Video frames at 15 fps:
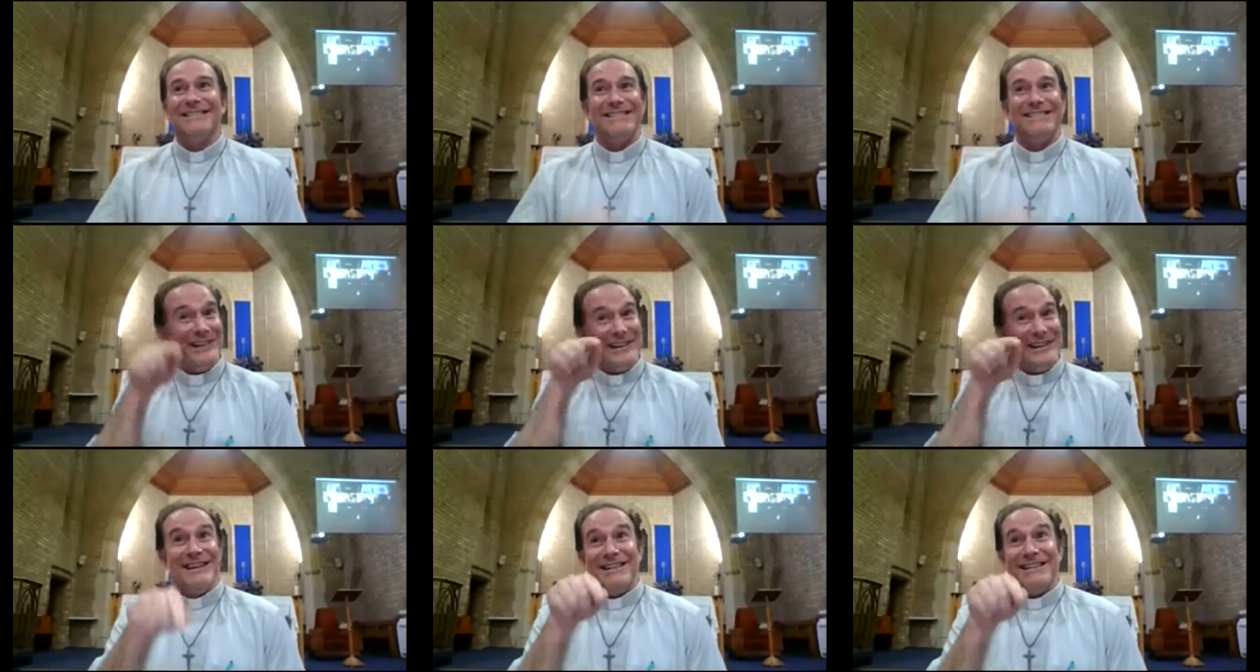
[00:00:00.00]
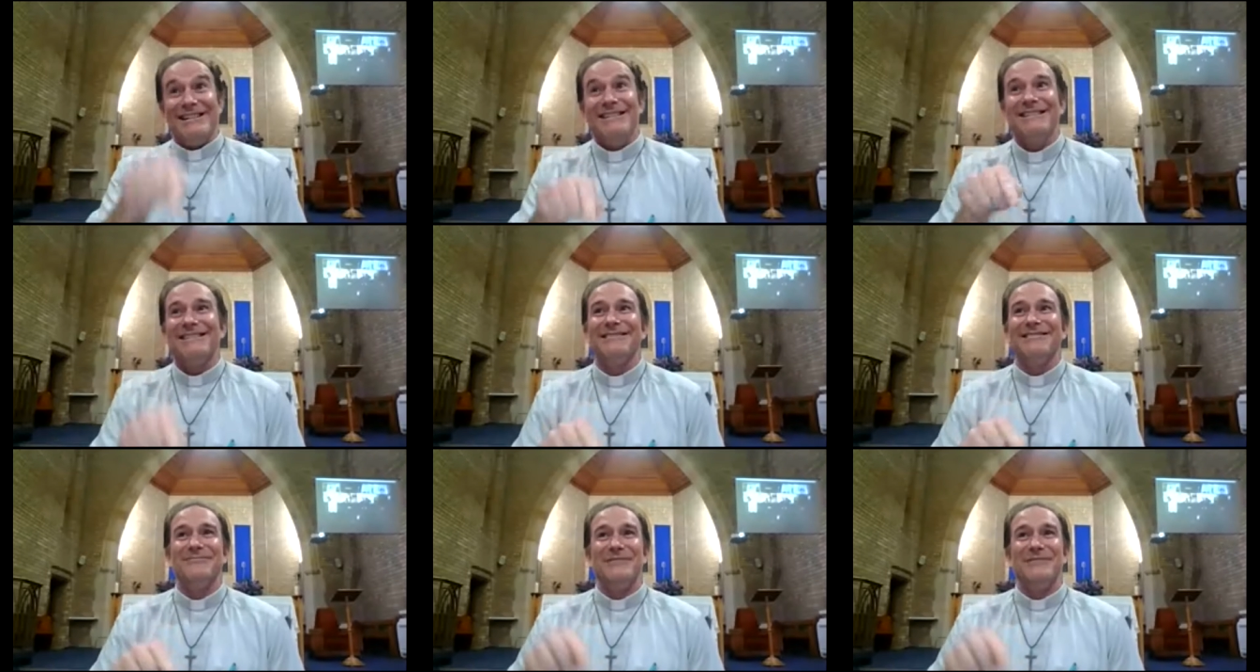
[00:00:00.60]
Not here,
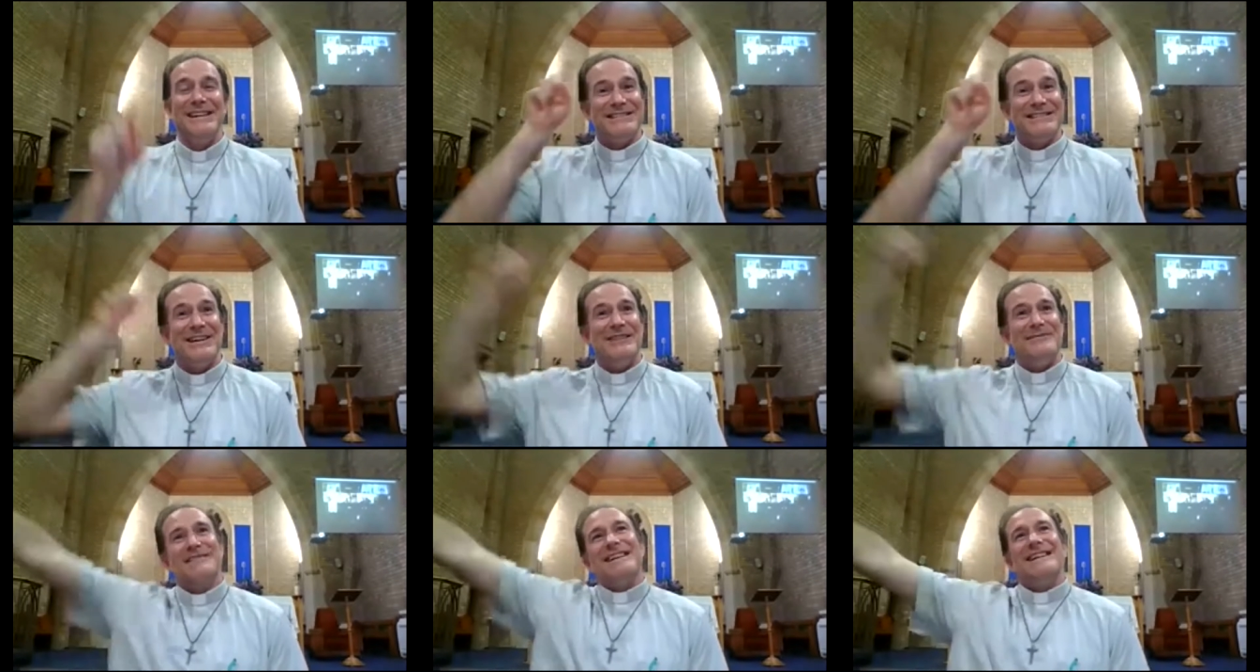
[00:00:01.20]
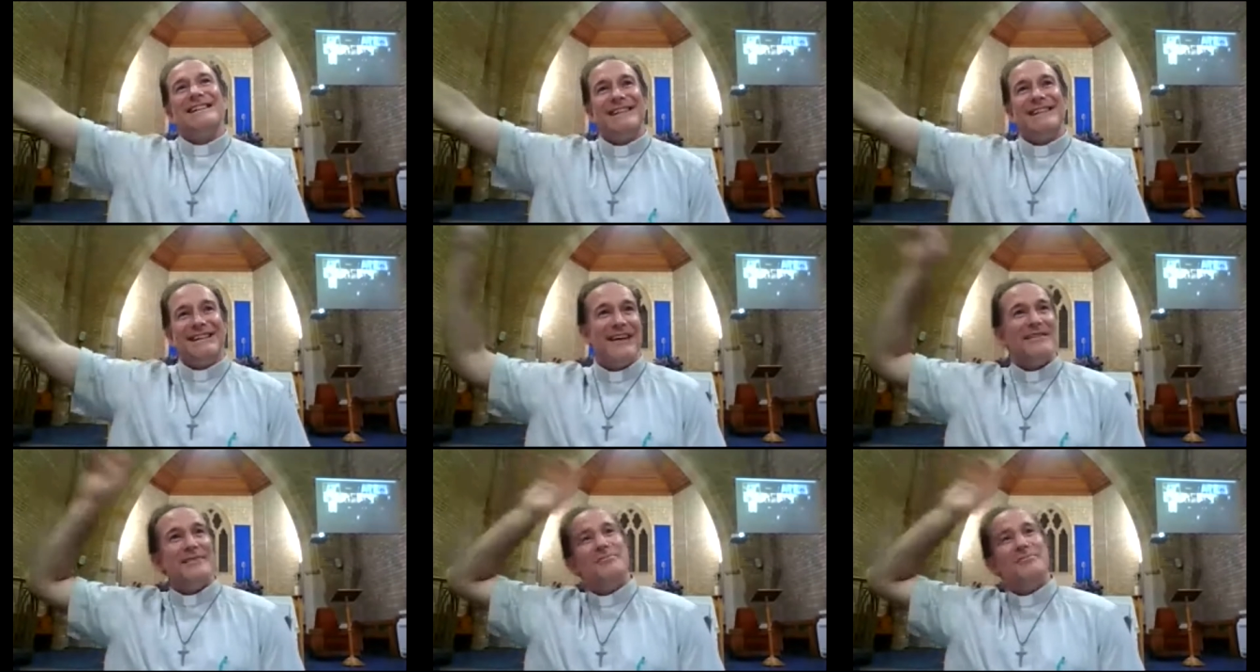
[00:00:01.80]
many times in
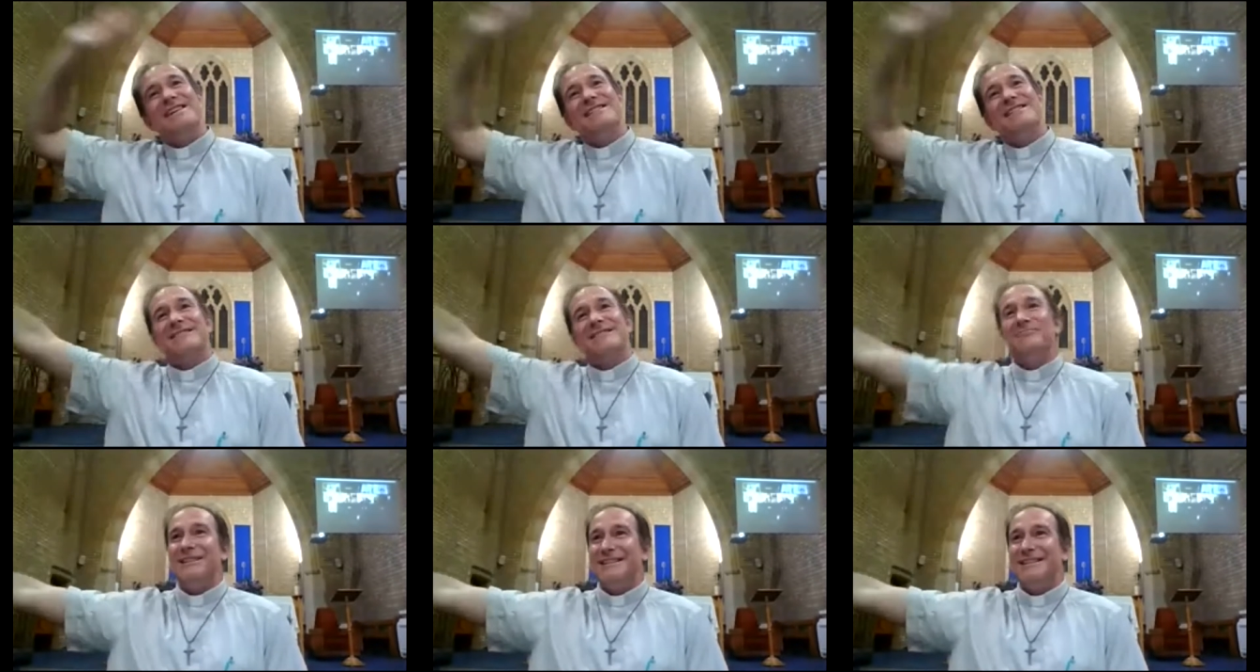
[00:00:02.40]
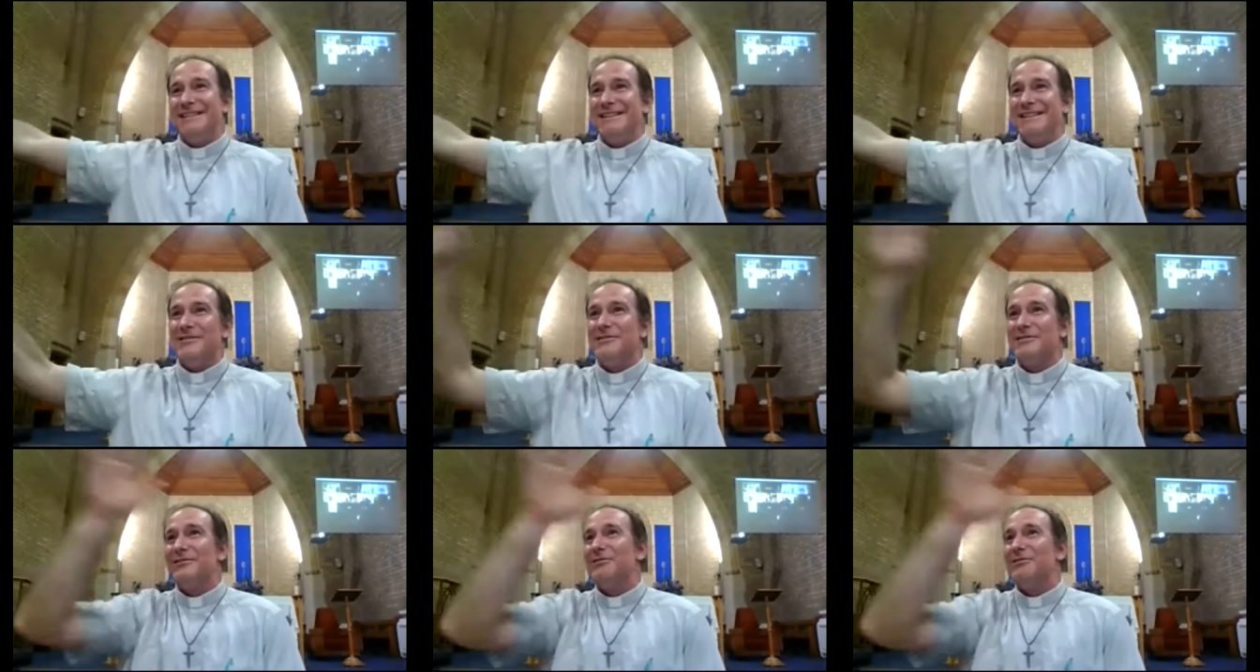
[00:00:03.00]
another place completely
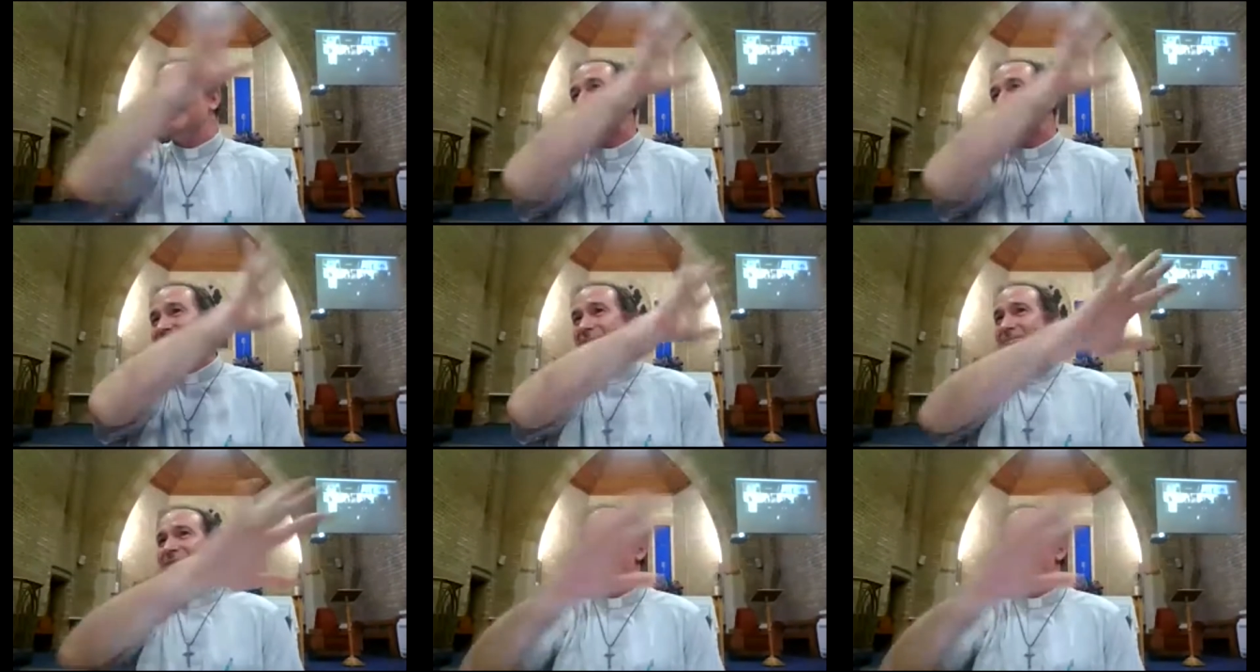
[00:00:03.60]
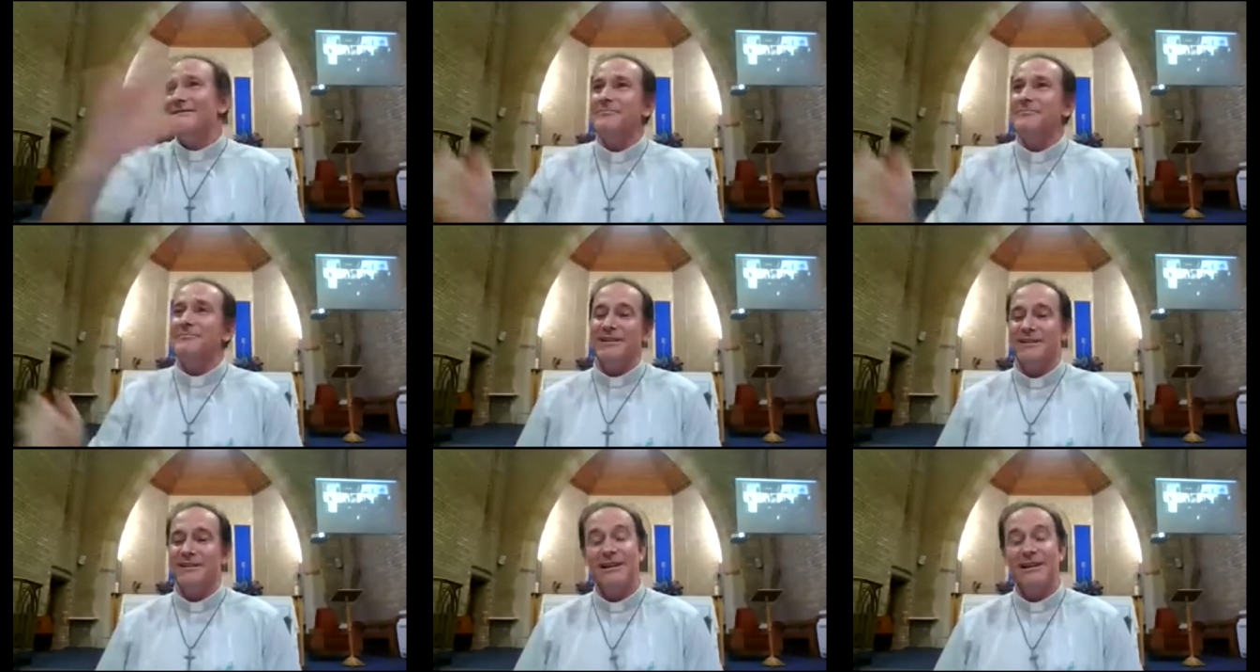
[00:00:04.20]
or doing something else
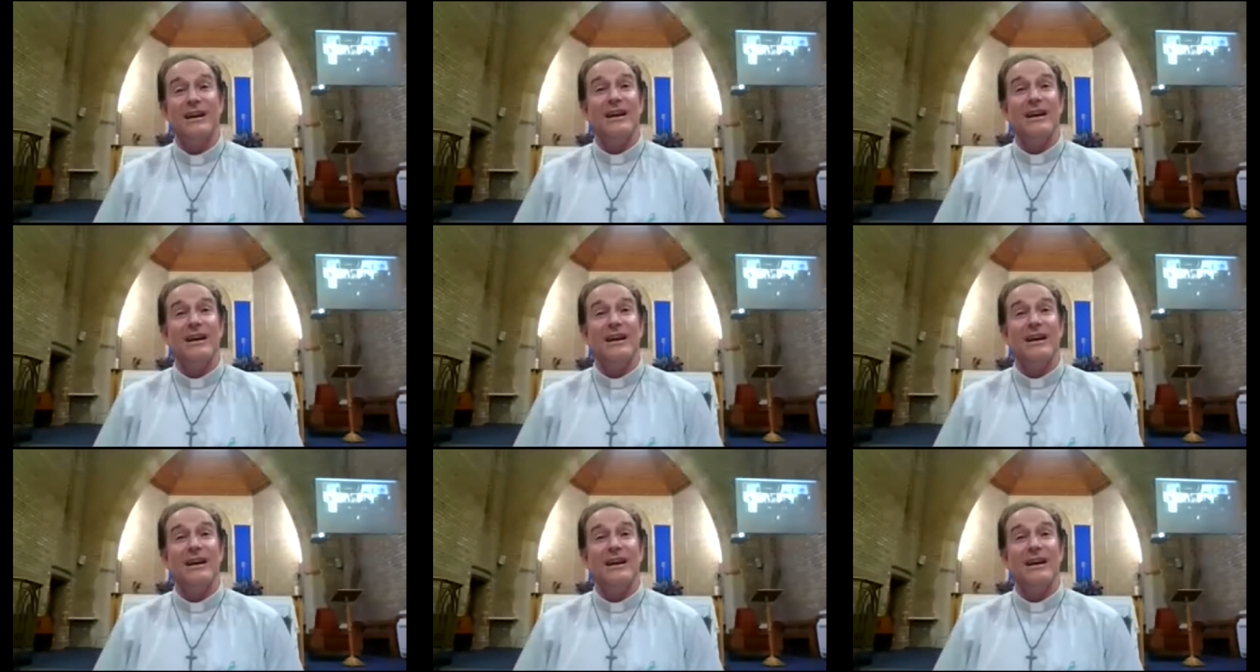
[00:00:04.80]
completely.